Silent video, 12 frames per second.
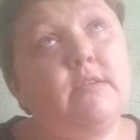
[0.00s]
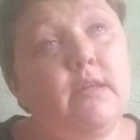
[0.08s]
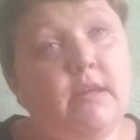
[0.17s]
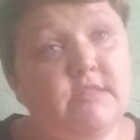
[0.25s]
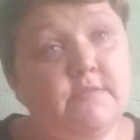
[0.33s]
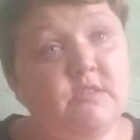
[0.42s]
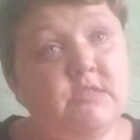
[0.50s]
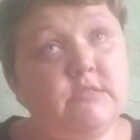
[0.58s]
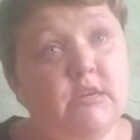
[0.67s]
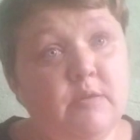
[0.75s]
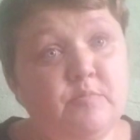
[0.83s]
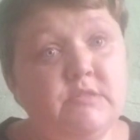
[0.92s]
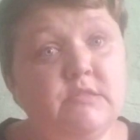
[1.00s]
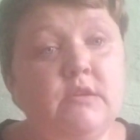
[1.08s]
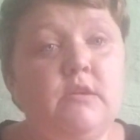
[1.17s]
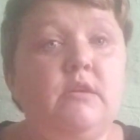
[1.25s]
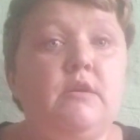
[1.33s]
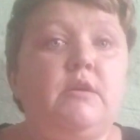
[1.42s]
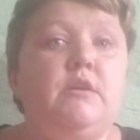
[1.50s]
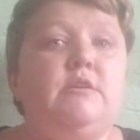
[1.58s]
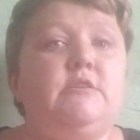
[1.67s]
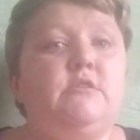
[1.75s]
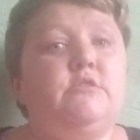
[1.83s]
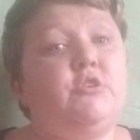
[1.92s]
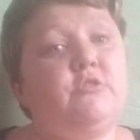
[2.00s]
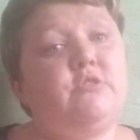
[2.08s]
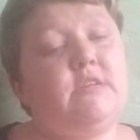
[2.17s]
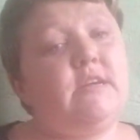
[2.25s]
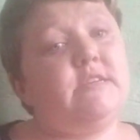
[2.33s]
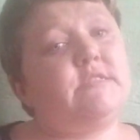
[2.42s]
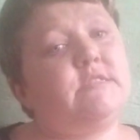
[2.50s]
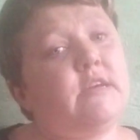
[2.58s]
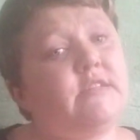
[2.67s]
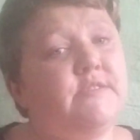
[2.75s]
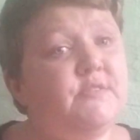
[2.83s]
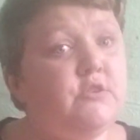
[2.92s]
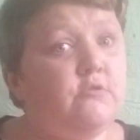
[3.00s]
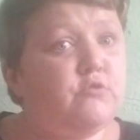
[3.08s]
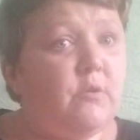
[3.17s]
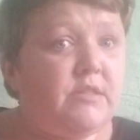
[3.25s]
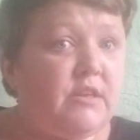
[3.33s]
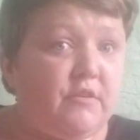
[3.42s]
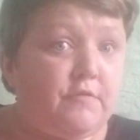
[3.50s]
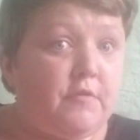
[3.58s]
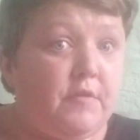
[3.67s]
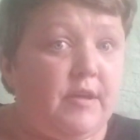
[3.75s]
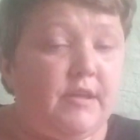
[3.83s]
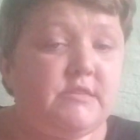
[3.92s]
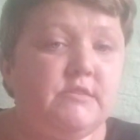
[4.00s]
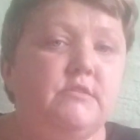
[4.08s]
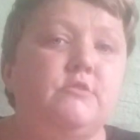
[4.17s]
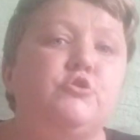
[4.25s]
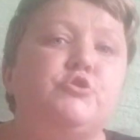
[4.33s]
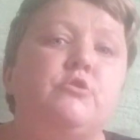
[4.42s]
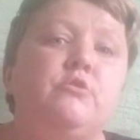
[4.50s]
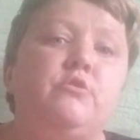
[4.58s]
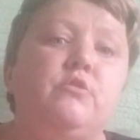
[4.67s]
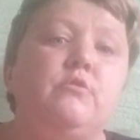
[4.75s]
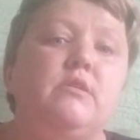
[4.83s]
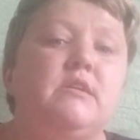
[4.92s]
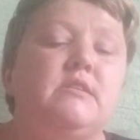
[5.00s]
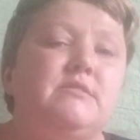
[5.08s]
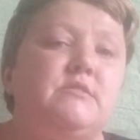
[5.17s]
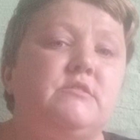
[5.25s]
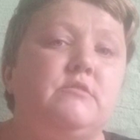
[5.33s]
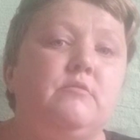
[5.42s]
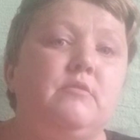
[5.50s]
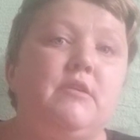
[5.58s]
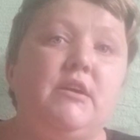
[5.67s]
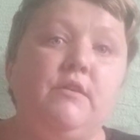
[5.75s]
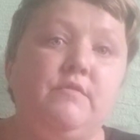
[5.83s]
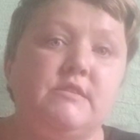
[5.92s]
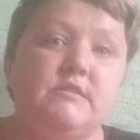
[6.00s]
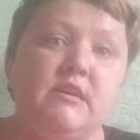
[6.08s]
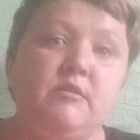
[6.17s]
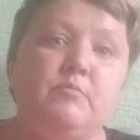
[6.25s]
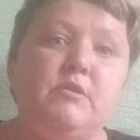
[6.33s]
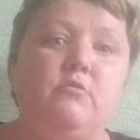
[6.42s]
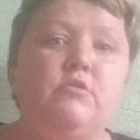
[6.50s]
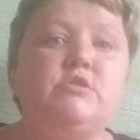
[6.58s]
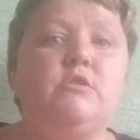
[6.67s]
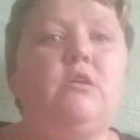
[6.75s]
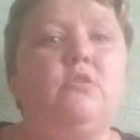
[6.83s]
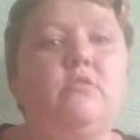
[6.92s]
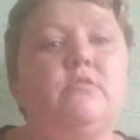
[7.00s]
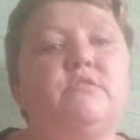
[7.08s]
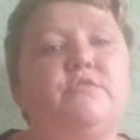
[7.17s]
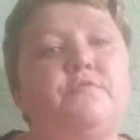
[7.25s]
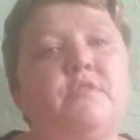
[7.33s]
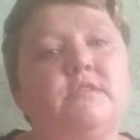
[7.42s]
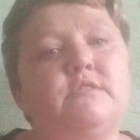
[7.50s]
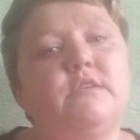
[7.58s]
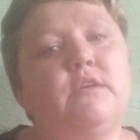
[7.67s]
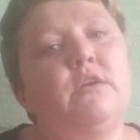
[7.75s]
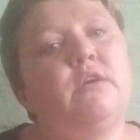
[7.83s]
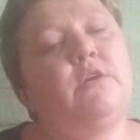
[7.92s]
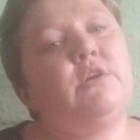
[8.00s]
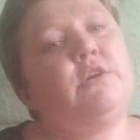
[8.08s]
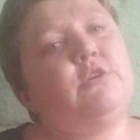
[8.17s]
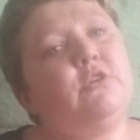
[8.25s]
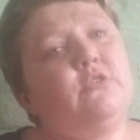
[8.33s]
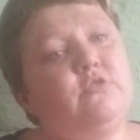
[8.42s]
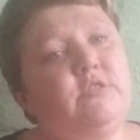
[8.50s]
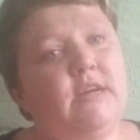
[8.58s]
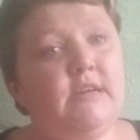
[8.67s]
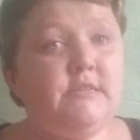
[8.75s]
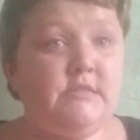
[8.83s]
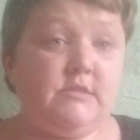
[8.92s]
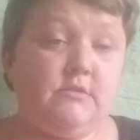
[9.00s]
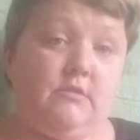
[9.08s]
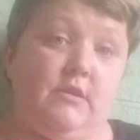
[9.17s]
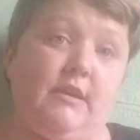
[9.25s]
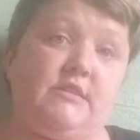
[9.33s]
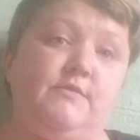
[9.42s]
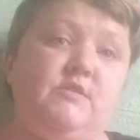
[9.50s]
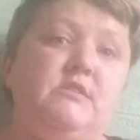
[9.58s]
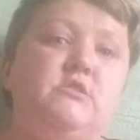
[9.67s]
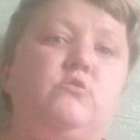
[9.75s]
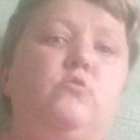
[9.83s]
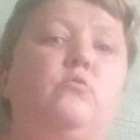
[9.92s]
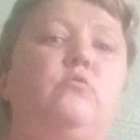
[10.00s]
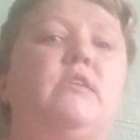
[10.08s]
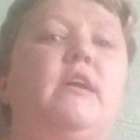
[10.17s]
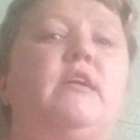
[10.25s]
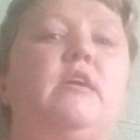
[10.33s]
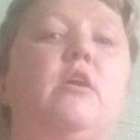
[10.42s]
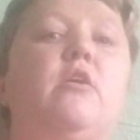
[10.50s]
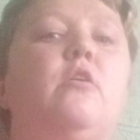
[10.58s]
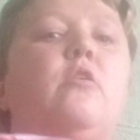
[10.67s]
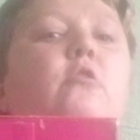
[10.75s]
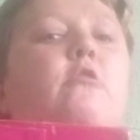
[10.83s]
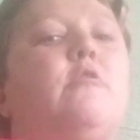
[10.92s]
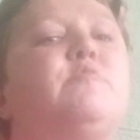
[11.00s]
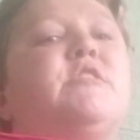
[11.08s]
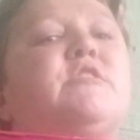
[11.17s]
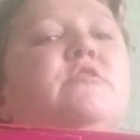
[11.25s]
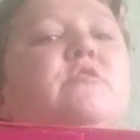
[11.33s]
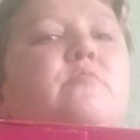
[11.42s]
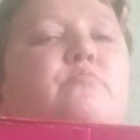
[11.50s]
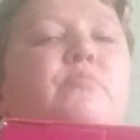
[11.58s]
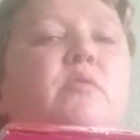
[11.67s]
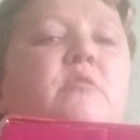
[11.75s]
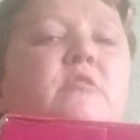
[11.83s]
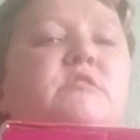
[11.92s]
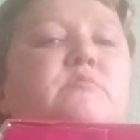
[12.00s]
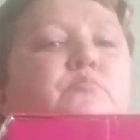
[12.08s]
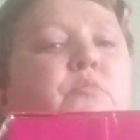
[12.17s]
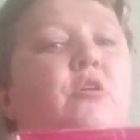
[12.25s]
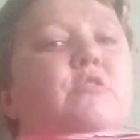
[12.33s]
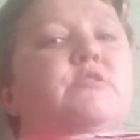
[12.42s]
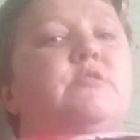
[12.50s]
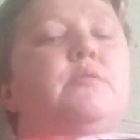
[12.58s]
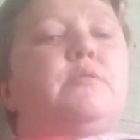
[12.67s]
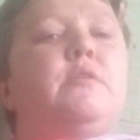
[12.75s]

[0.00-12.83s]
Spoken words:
activity types. So today's activity or toy that I've created to show you is kind of the same but also a lot different. Today's activity is called a object permanence box.